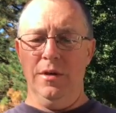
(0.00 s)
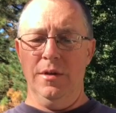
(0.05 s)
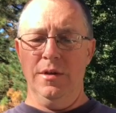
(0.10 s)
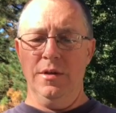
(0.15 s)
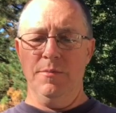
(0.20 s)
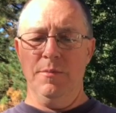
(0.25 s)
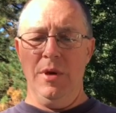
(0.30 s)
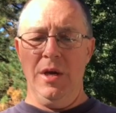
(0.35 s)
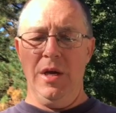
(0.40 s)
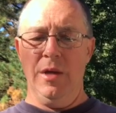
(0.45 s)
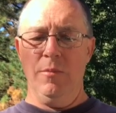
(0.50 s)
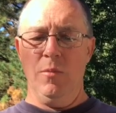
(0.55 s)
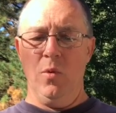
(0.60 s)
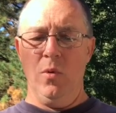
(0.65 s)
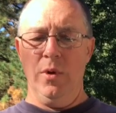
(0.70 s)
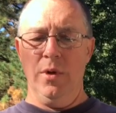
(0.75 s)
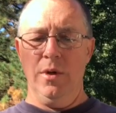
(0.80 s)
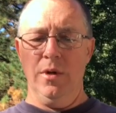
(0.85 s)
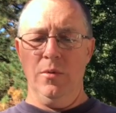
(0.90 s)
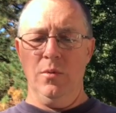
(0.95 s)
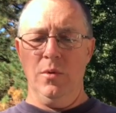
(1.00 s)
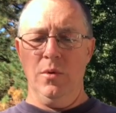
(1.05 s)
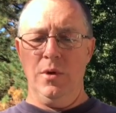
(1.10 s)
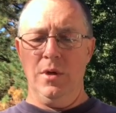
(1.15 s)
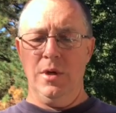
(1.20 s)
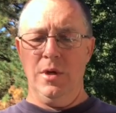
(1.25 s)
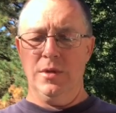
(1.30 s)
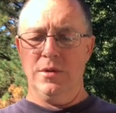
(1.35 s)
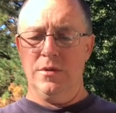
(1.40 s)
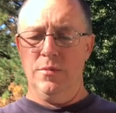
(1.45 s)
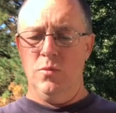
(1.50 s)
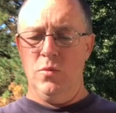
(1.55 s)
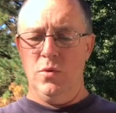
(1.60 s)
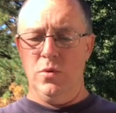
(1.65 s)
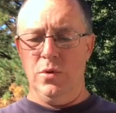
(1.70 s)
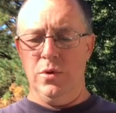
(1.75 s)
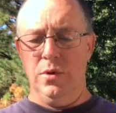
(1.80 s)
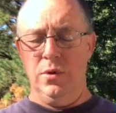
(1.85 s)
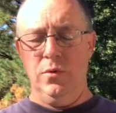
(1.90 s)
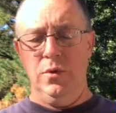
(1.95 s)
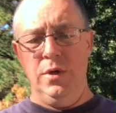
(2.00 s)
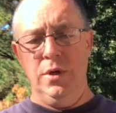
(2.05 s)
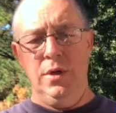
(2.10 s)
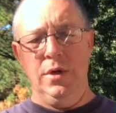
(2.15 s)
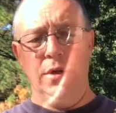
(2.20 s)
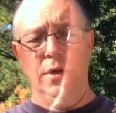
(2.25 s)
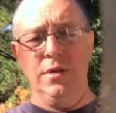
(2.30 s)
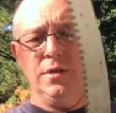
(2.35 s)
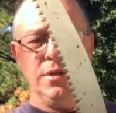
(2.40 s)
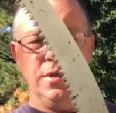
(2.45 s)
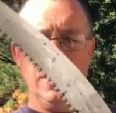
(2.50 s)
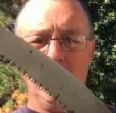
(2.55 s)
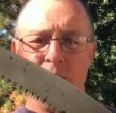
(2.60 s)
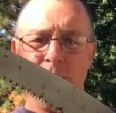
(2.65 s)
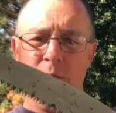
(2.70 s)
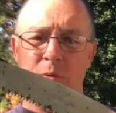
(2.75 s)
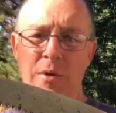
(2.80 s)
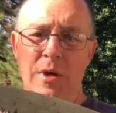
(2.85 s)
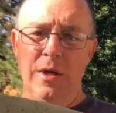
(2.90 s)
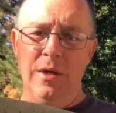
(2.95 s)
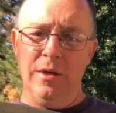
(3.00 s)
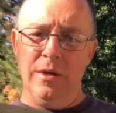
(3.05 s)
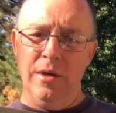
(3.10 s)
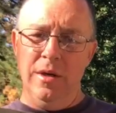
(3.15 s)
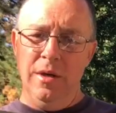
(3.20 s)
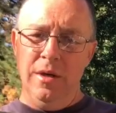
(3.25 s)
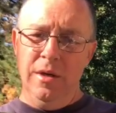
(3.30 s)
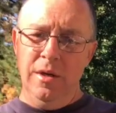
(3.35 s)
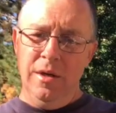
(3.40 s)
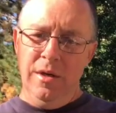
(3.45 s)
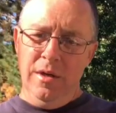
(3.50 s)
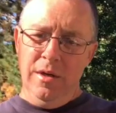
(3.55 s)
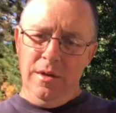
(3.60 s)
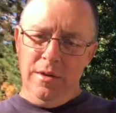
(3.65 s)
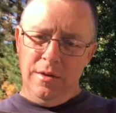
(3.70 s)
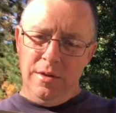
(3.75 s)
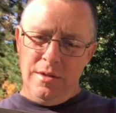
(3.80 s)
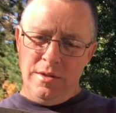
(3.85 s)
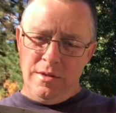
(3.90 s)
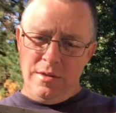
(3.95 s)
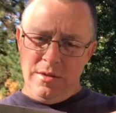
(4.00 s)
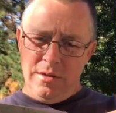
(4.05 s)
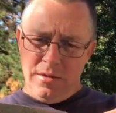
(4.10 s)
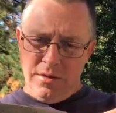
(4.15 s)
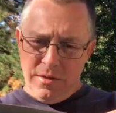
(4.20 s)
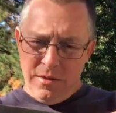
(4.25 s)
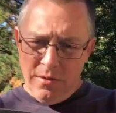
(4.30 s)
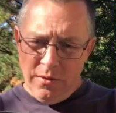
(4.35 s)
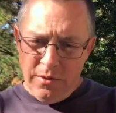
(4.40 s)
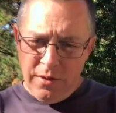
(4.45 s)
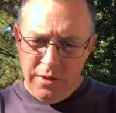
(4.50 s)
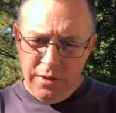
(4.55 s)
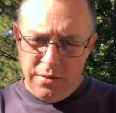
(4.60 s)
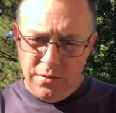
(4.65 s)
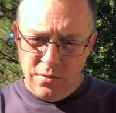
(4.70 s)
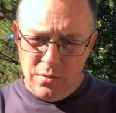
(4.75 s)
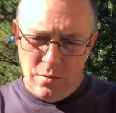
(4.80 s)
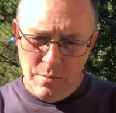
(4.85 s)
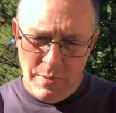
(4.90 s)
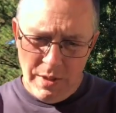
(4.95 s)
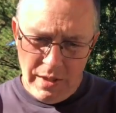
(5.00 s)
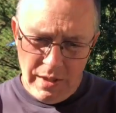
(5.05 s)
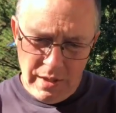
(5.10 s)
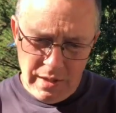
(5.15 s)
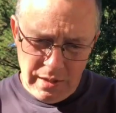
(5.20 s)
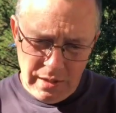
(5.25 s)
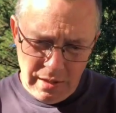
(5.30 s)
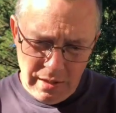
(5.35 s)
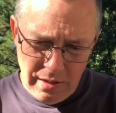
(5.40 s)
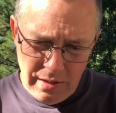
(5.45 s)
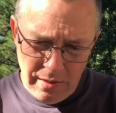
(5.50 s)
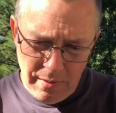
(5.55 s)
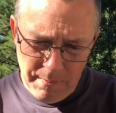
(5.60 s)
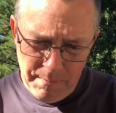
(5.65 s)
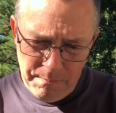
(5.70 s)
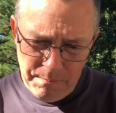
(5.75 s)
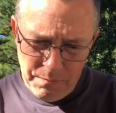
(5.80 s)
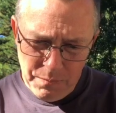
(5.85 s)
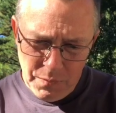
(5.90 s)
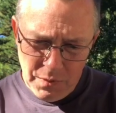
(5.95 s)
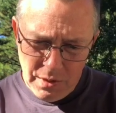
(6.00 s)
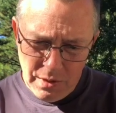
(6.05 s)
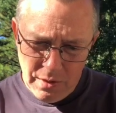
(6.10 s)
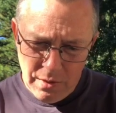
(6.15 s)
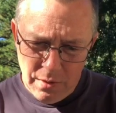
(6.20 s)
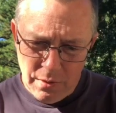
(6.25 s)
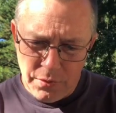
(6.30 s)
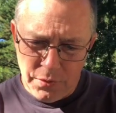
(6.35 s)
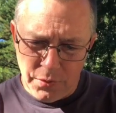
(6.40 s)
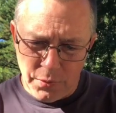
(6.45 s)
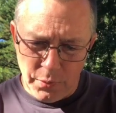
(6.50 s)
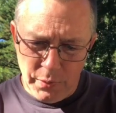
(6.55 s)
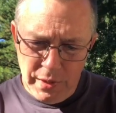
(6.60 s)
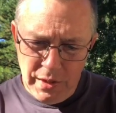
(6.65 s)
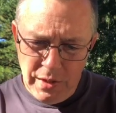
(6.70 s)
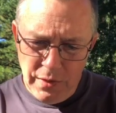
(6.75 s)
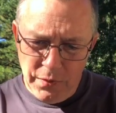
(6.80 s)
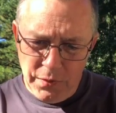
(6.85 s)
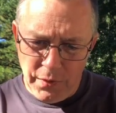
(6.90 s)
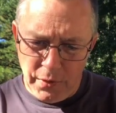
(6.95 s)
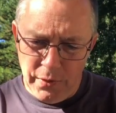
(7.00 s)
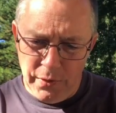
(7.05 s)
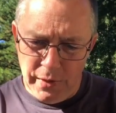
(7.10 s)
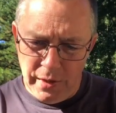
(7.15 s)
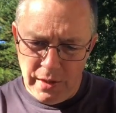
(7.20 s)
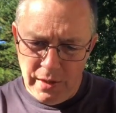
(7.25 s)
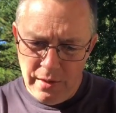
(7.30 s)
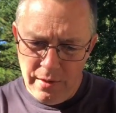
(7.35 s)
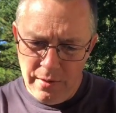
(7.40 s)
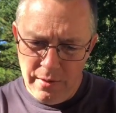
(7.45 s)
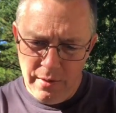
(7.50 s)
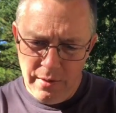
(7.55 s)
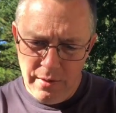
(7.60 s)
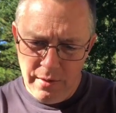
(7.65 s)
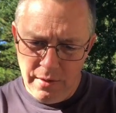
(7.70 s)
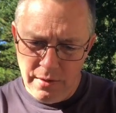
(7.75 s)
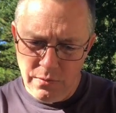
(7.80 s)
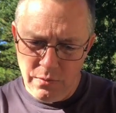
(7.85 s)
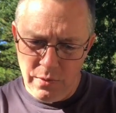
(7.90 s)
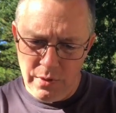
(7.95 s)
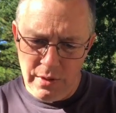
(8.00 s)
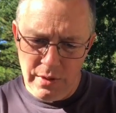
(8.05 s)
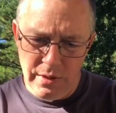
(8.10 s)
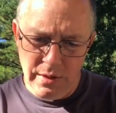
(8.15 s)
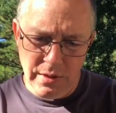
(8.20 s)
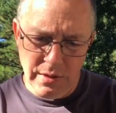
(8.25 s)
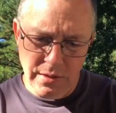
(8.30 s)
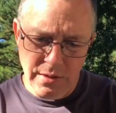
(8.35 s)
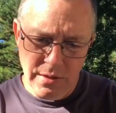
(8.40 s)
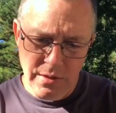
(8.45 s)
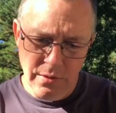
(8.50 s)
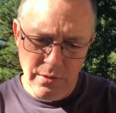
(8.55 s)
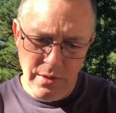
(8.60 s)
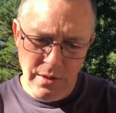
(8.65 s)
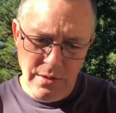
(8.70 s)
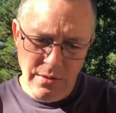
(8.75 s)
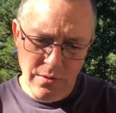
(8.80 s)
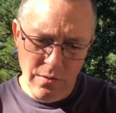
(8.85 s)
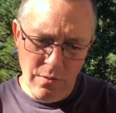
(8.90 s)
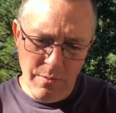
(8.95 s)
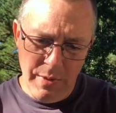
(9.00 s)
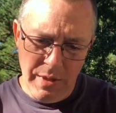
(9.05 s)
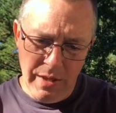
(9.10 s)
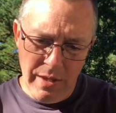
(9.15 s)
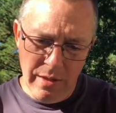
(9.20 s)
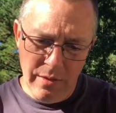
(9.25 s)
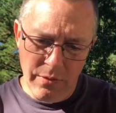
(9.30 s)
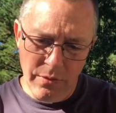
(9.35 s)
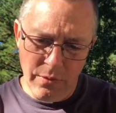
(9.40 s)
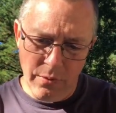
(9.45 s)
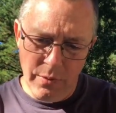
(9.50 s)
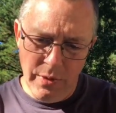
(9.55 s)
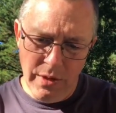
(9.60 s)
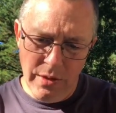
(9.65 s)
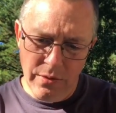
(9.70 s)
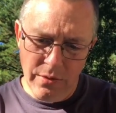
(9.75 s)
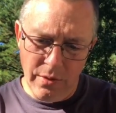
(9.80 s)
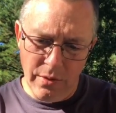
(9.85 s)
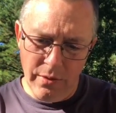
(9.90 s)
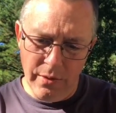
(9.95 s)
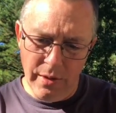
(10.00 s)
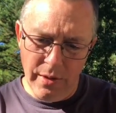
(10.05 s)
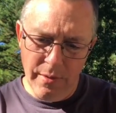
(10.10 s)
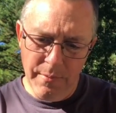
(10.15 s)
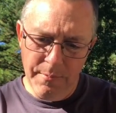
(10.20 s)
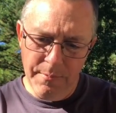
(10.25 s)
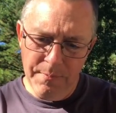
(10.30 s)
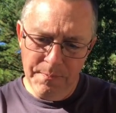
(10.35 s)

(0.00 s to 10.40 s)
This bad boy here will cut some wood. Well, here it is. It tells me right here. This is a Silky Zubat 330 is what it is. Silky Zubat 330.